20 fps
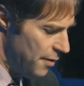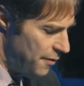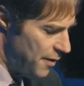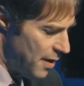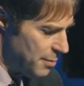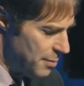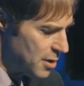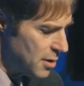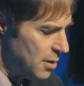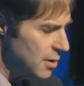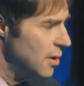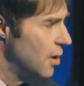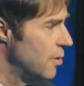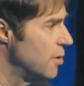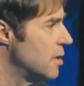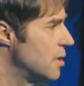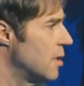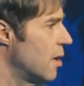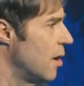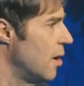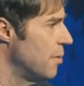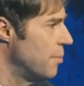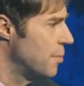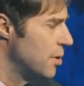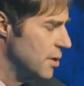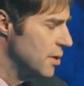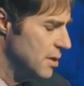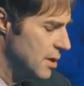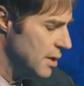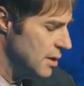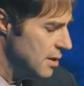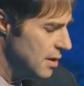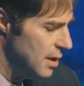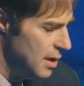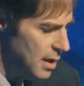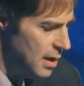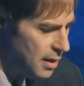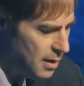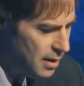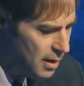famously known as the Altenberg
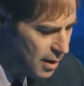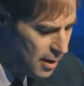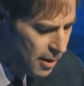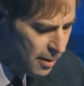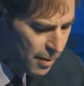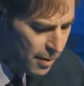16,